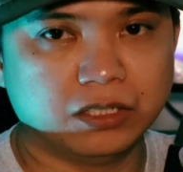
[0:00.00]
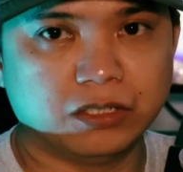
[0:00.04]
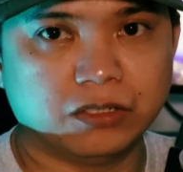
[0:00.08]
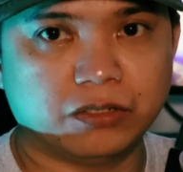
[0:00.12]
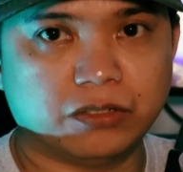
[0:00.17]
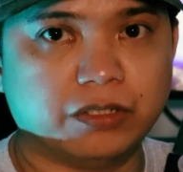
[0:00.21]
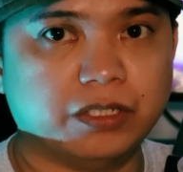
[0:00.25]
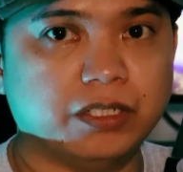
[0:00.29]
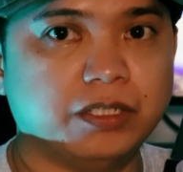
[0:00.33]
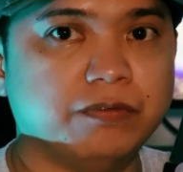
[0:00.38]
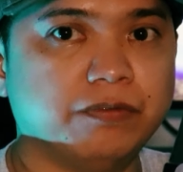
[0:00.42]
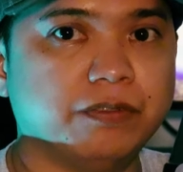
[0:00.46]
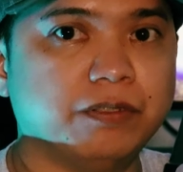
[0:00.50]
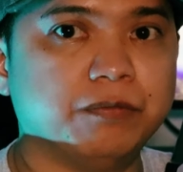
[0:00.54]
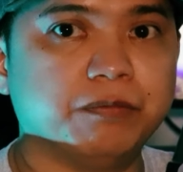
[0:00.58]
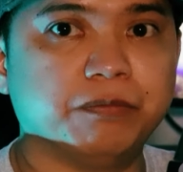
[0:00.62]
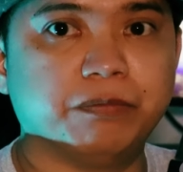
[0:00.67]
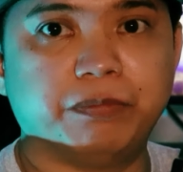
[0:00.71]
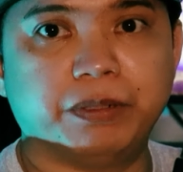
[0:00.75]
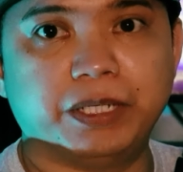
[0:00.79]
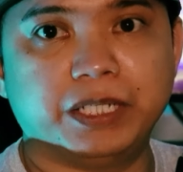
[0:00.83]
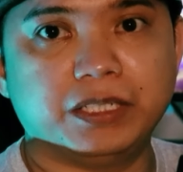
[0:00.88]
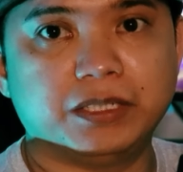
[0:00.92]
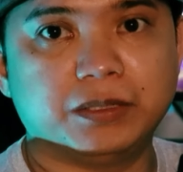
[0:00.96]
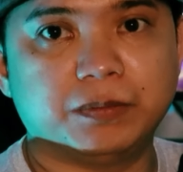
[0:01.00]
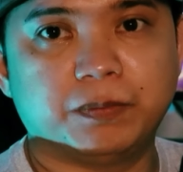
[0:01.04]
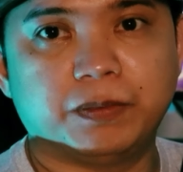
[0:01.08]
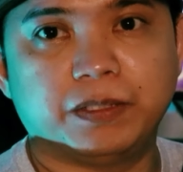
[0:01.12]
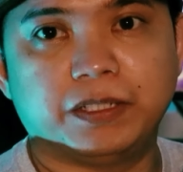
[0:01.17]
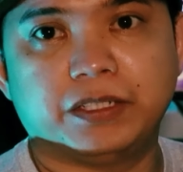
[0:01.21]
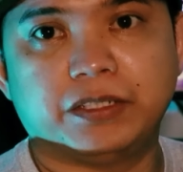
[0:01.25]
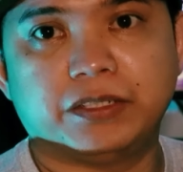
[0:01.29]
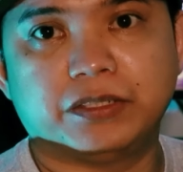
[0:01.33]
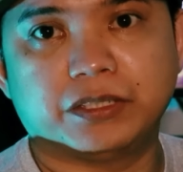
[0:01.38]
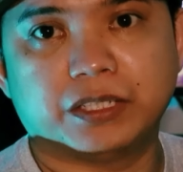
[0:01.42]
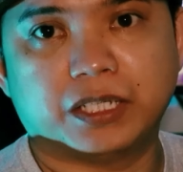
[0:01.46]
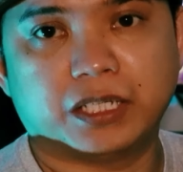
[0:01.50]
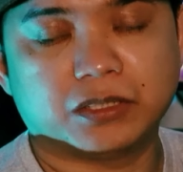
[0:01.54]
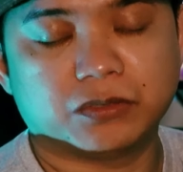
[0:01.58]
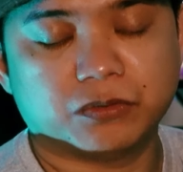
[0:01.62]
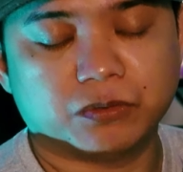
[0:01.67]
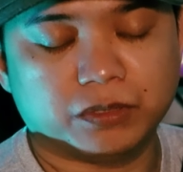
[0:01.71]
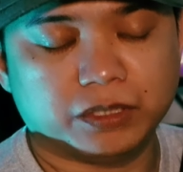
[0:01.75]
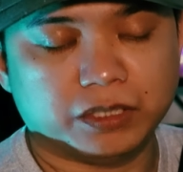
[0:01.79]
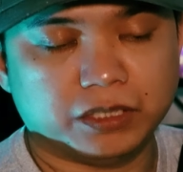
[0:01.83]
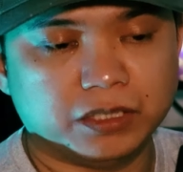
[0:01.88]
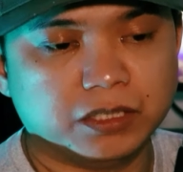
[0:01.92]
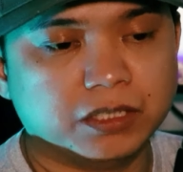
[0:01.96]
or even bass players
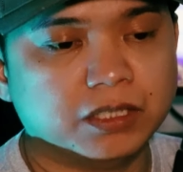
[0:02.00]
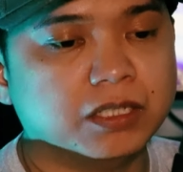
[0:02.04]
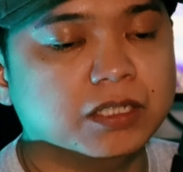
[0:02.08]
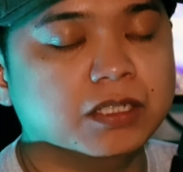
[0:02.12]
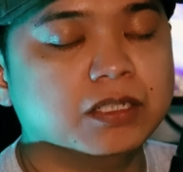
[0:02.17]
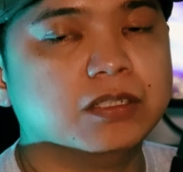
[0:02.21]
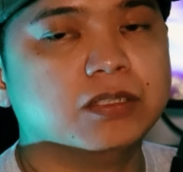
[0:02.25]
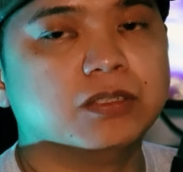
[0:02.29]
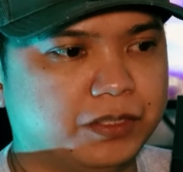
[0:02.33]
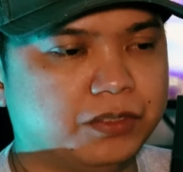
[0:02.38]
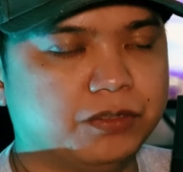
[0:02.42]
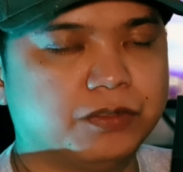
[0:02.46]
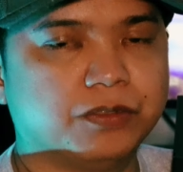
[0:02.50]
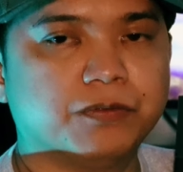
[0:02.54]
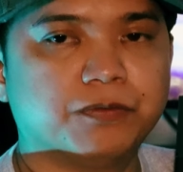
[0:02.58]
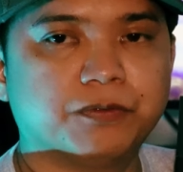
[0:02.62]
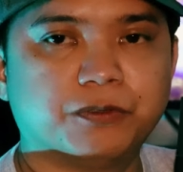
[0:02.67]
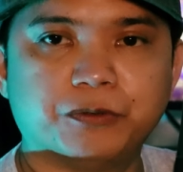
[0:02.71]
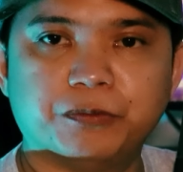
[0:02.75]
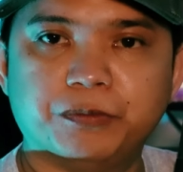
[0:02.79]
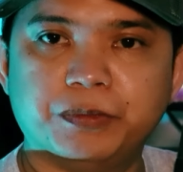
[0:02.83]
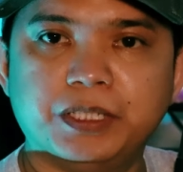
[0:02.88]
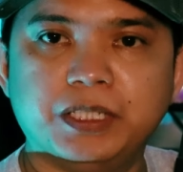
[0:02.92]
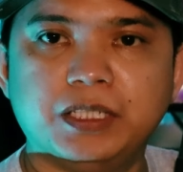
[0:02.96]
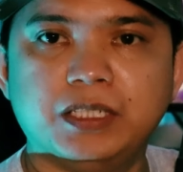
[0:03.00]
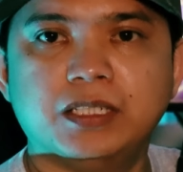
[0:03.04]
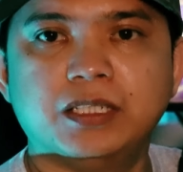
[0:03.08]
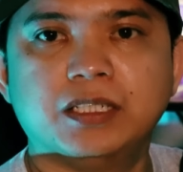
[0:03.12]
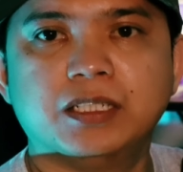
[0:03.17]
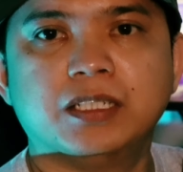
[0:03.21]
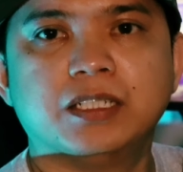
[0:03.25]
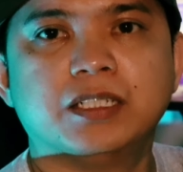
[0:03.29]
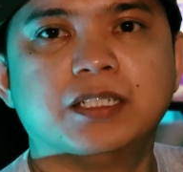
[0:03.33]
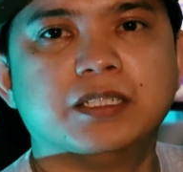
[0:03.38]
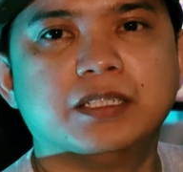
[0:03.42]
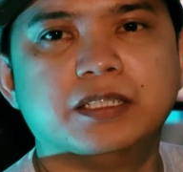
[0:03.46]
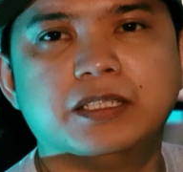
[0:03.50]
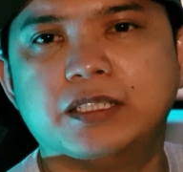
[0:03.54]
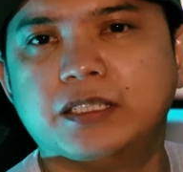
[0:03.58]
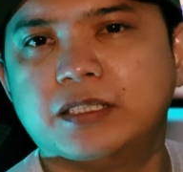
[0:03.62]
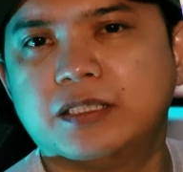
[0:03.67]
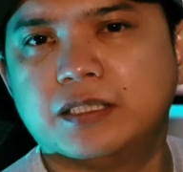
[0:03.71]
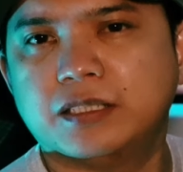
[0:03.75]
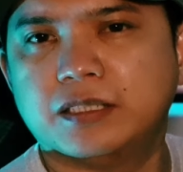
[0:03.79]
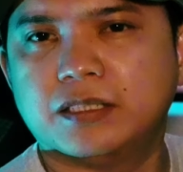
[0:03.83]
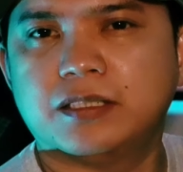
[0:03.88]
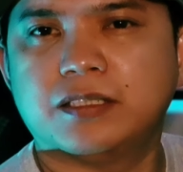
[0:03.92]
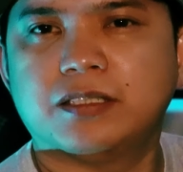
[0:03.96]
actually. So for me,
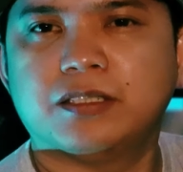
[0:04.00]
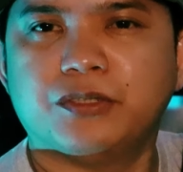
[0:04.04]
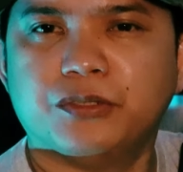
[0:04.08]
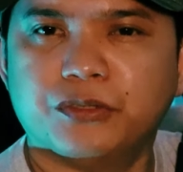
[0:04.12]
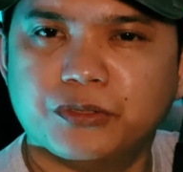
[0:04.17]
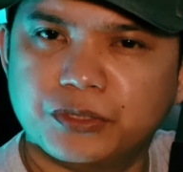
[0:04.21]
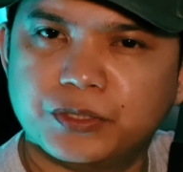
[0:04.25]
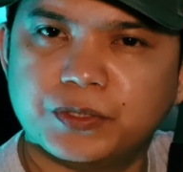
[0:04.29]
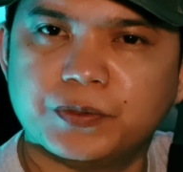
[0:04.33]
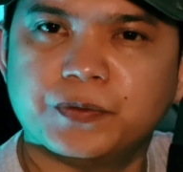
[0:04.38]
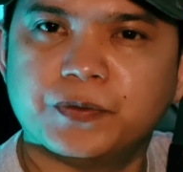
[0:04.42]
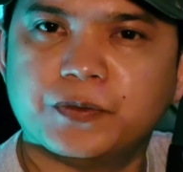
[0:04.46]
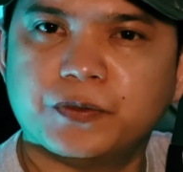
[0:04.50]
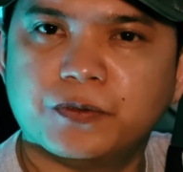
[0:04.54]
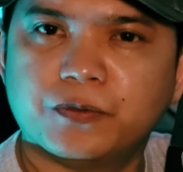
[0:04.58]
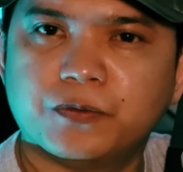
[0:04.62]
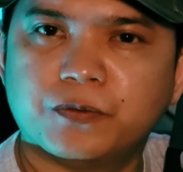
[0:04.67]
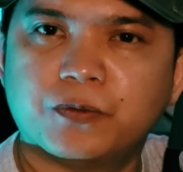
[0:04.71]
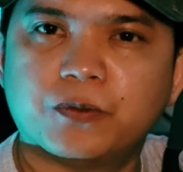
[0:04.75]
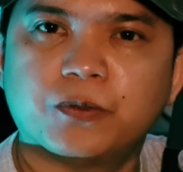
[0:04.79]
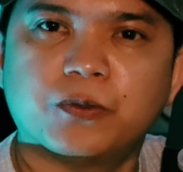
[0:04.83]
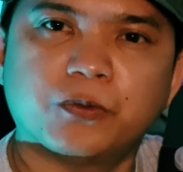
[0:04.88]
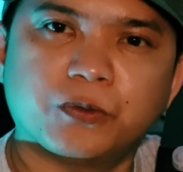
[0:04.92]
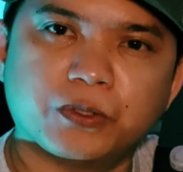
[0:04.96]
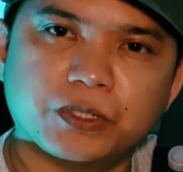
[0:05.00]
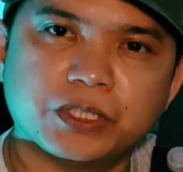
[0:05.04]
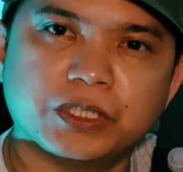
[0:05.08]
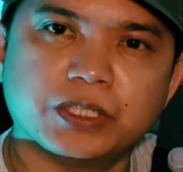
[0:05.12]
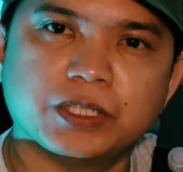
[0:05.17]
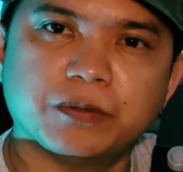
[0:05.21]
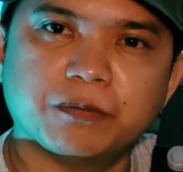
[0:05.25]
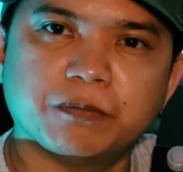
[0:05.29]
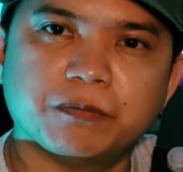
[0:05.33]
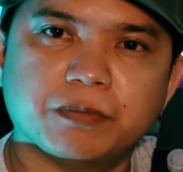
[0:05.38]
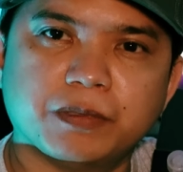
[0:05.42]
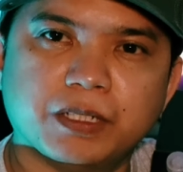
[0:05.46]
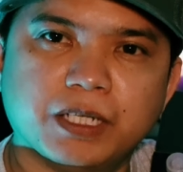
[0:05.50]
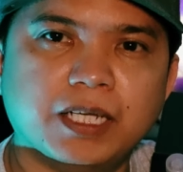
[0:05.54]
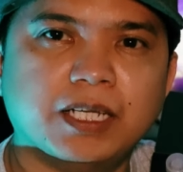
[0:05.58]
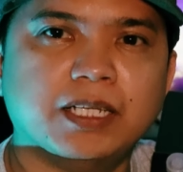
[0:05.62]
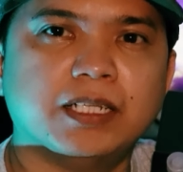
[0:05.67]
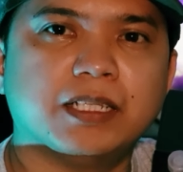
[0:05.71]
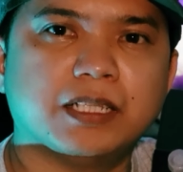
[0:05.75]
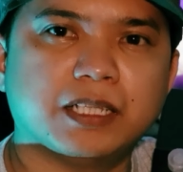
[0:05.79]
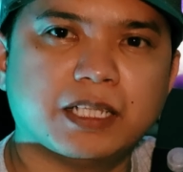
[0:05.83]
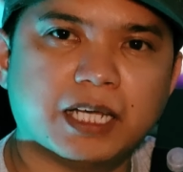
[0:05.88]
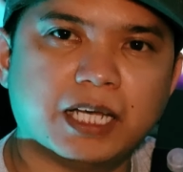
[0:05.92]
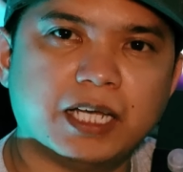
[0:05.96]
this is useful for worship
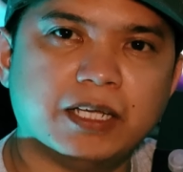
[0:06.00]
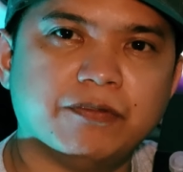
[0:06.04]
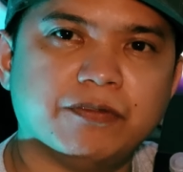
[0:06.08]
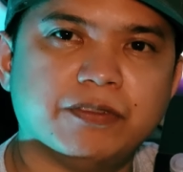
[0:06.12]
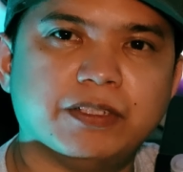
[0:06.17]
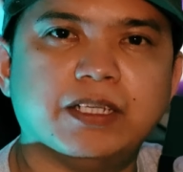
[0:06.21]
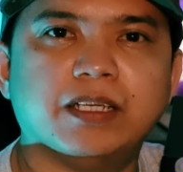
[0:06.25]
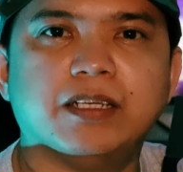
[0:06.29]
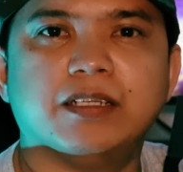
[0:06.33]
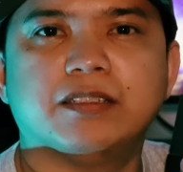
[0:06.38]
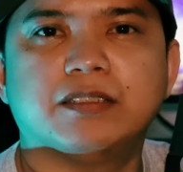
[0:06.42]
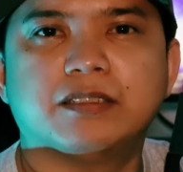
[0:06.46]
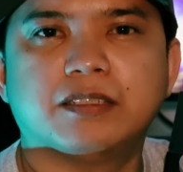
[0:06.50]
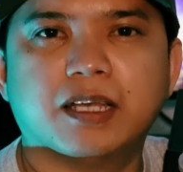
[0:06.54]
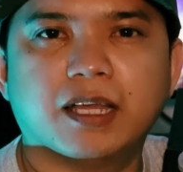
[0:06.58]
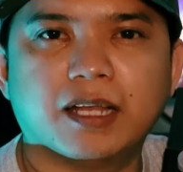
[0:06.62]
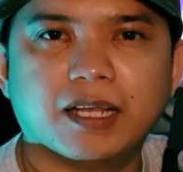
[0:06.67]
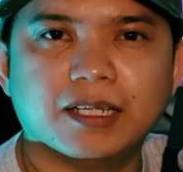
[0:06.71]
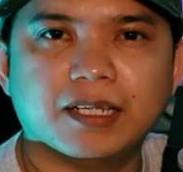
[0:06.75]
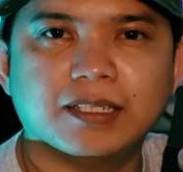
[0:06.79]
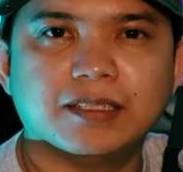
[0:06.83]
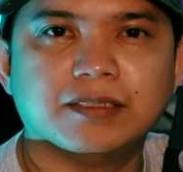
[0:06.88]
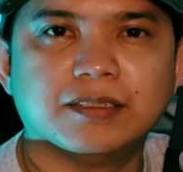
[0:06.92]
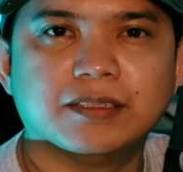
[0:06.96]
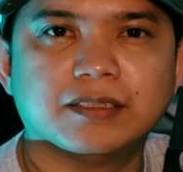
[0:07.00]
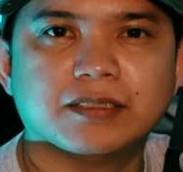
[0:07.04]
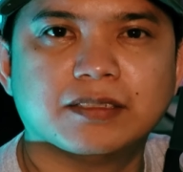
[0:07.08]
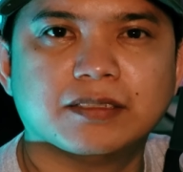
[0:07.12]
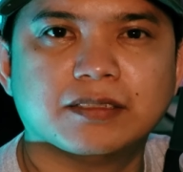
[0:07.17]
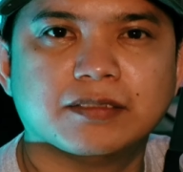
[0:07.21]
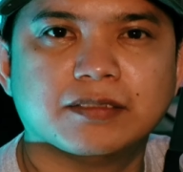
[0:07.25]
and live gig settings.